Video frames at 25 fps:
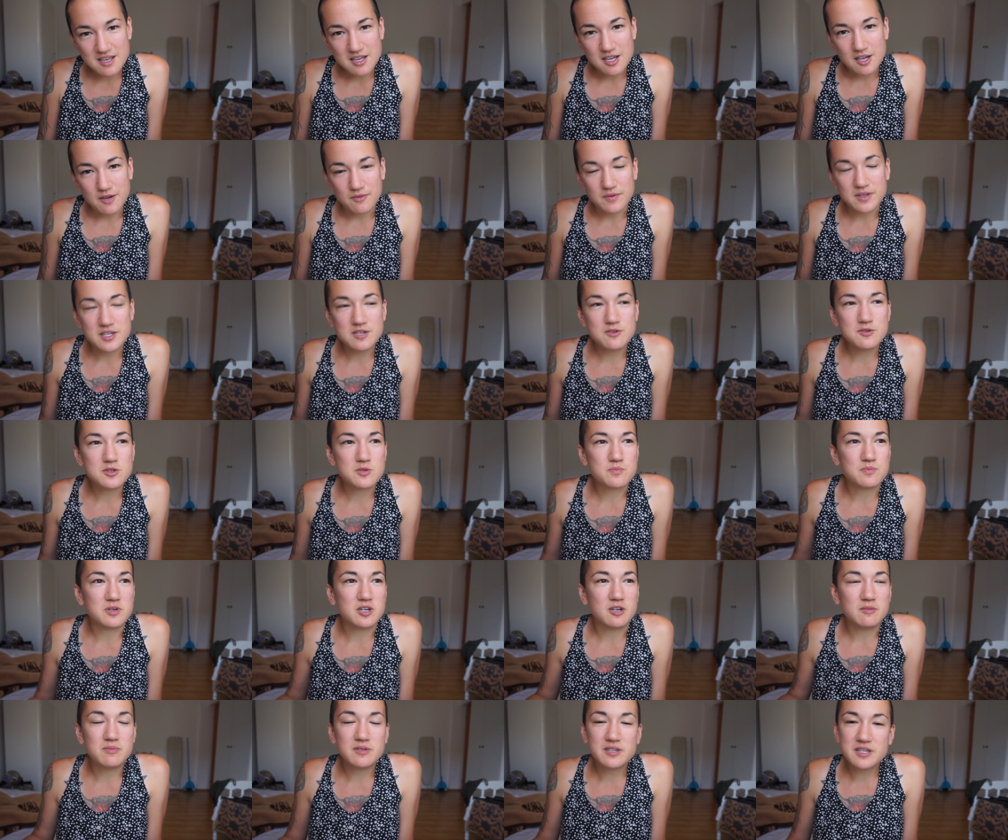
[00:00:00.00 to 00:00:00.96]
We use
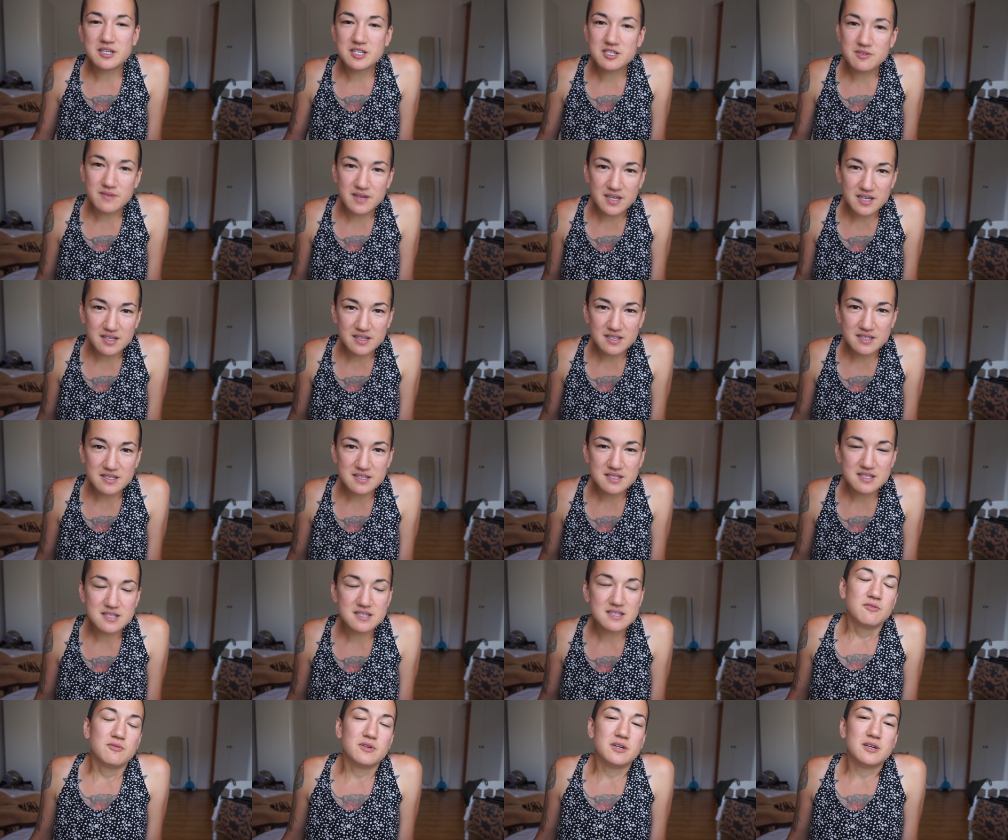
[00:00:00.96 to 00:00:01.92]
public
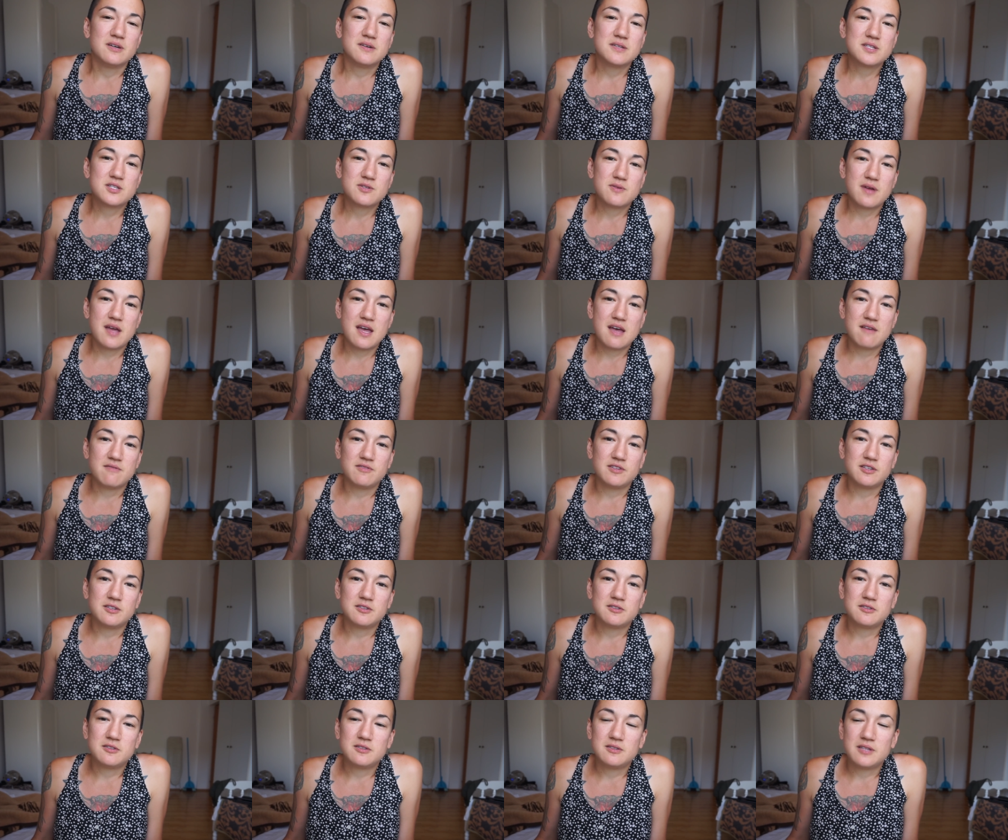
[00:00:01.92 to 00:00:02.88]
toilets. We also have
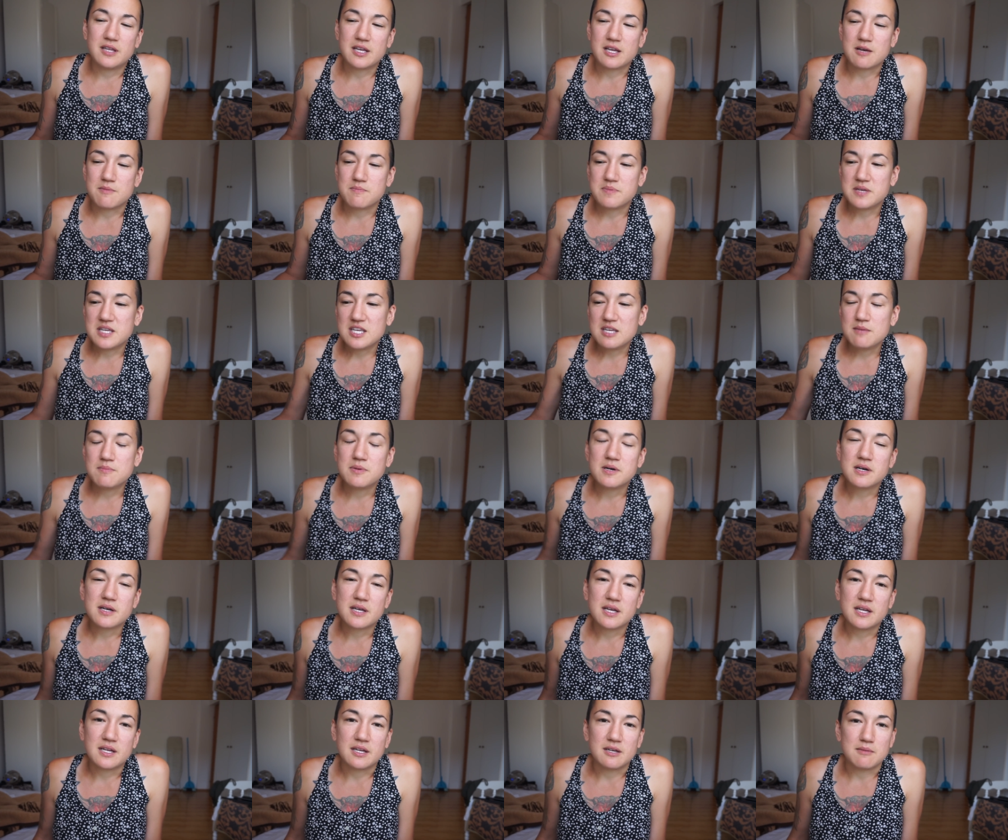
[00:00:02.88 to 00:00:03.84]
little, like a pee
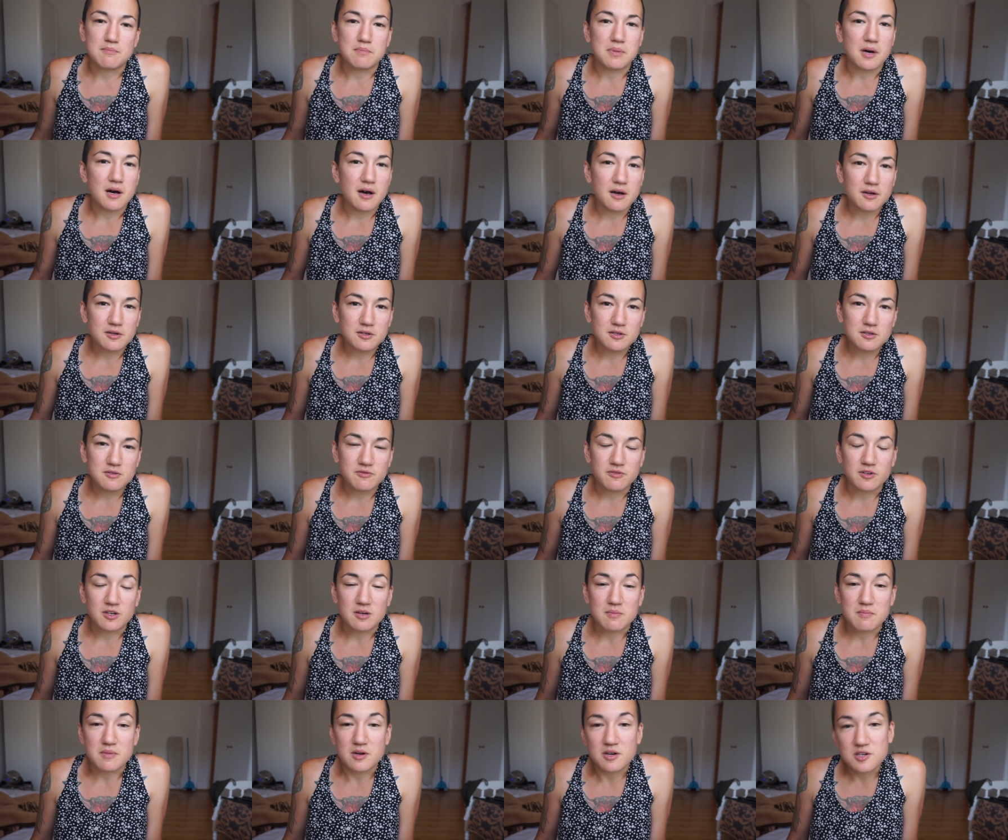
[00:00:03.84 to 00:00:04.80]
bucket and bottle
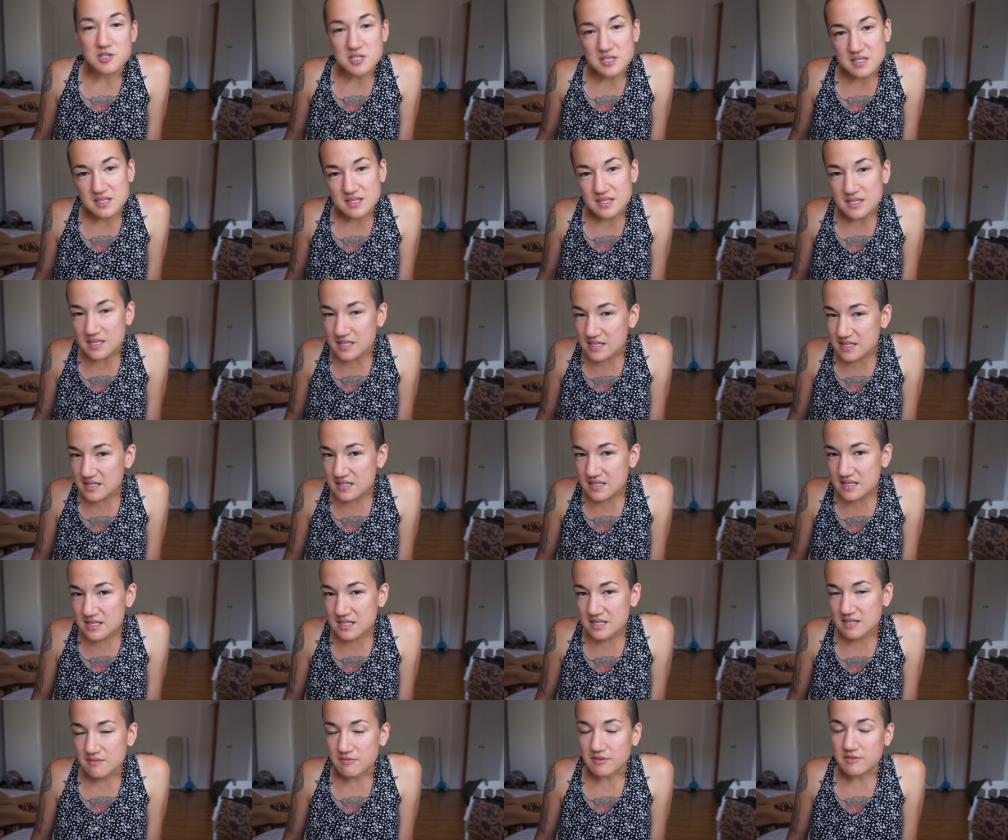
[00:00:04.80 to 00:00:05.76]
for
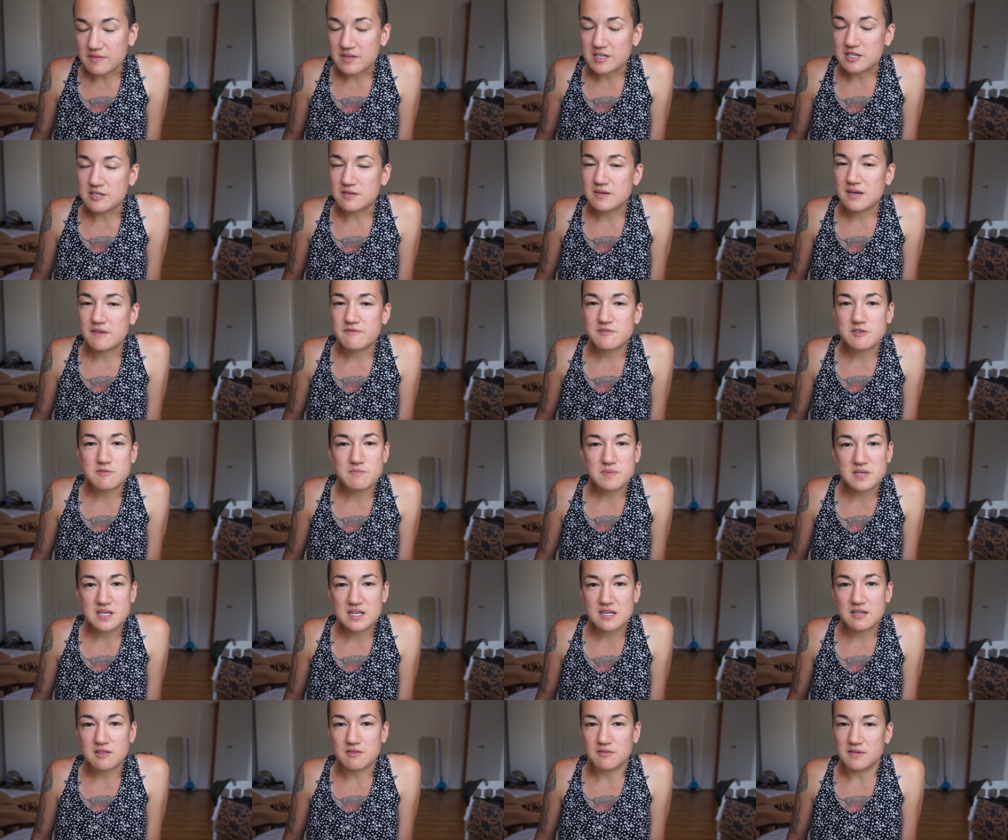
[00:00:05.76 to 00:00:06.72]
emergencies when we do have to
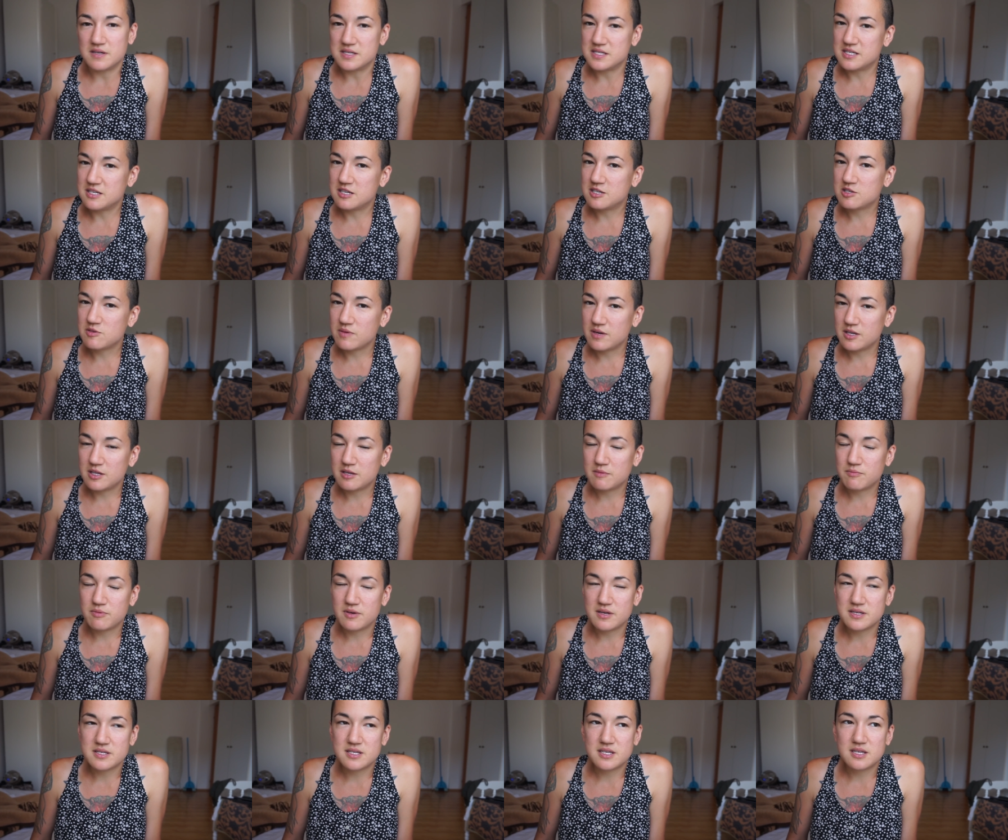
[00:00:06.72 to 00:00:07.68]
pee and there isn't a toilet
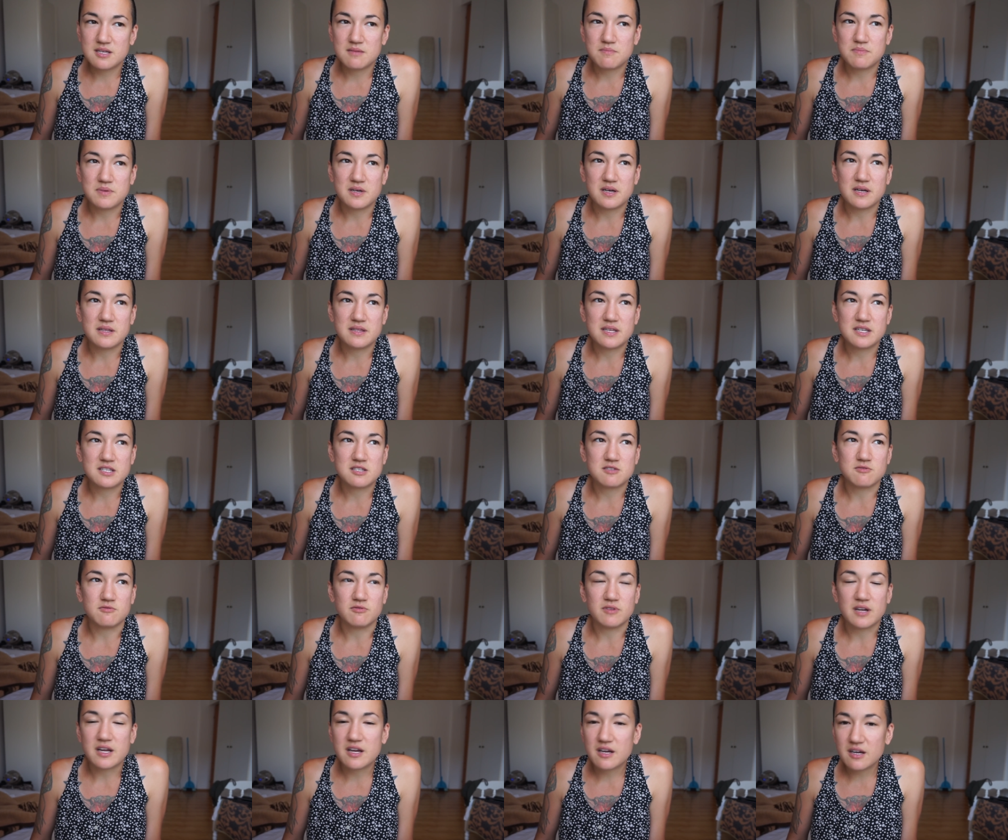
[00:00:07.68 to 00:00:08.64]
present, but that's
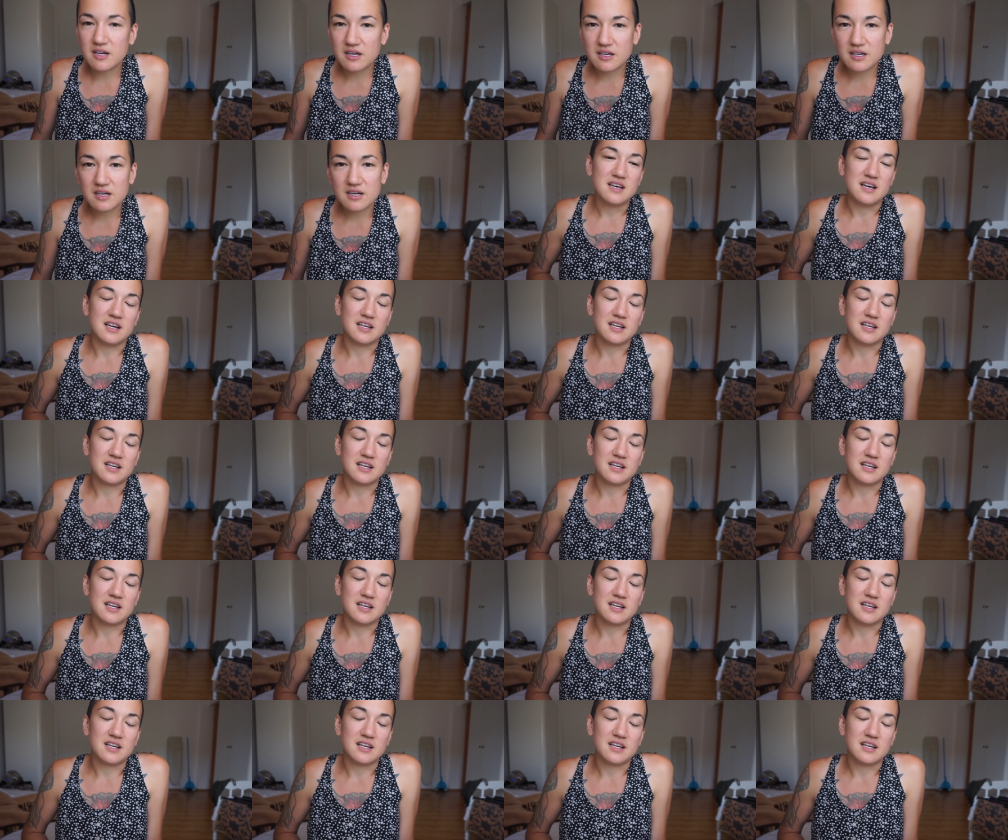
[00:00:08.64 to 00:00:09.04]
rare.